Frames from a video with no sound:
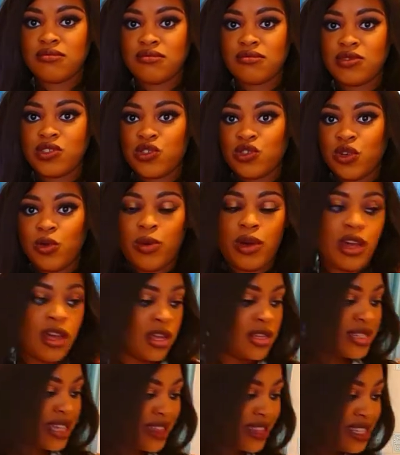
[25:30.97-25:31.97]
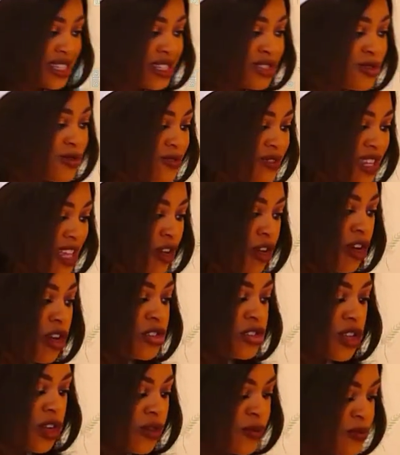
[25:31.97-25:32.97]
still works like this is something like
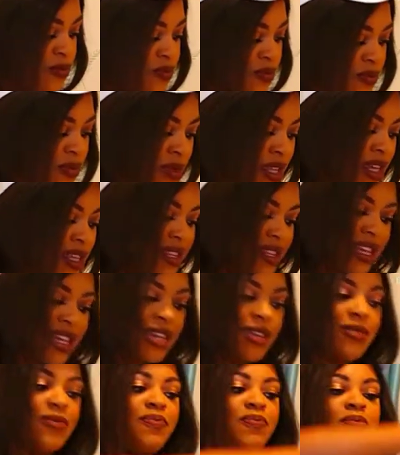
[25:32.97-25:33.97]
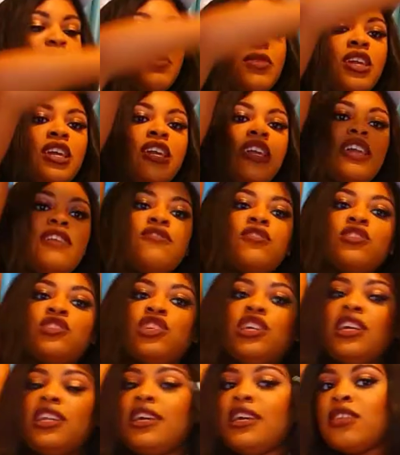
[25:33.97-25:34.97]
also like if you're
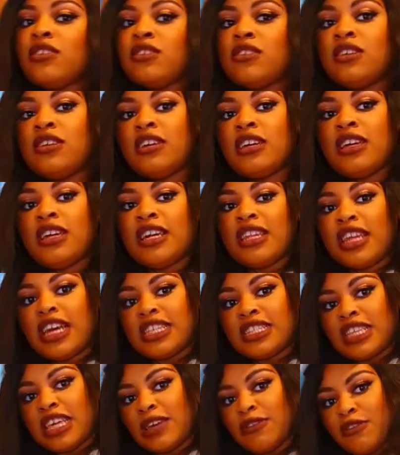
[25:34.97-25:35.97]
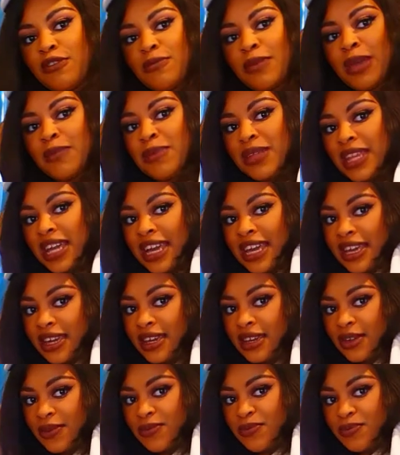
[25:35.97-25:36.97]
chilling like say with maybe
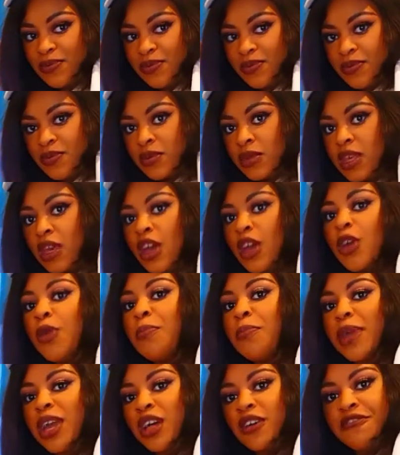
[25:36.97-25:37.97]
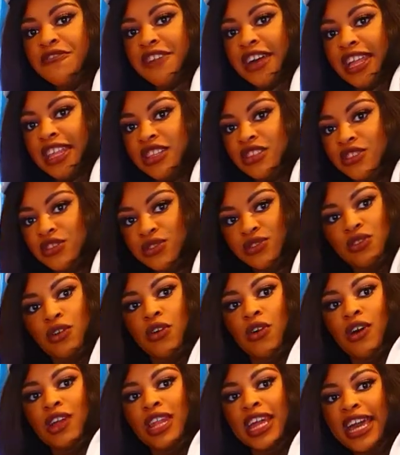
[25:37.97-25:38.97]
like male friends
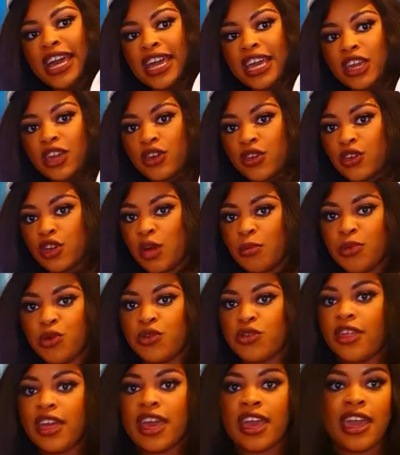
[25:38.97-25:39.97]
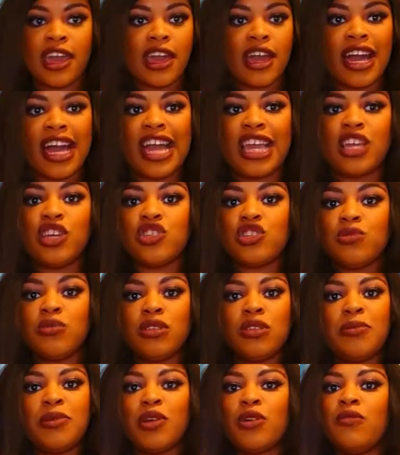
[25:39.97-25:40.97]
or like your boo thing and you just want
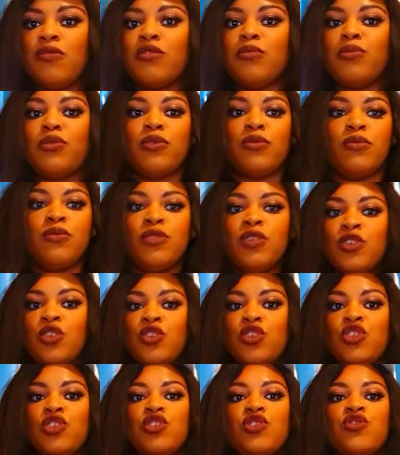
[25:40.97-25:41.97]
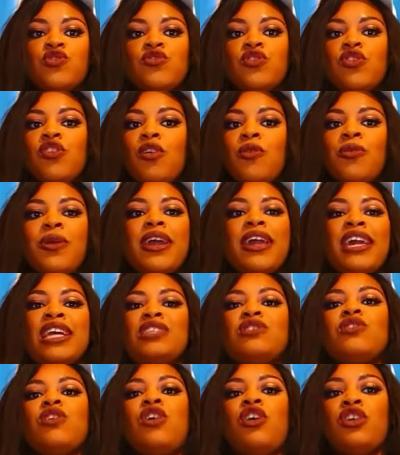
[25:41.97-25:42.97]
to be comfortable you just throw
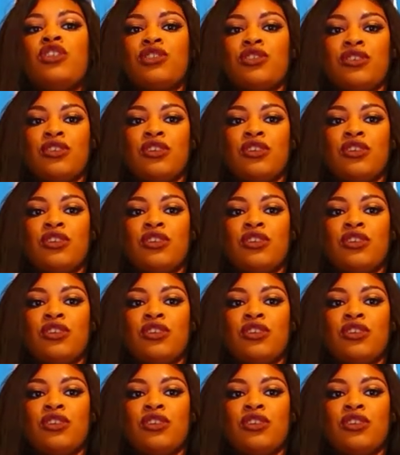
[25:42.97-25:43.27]
it on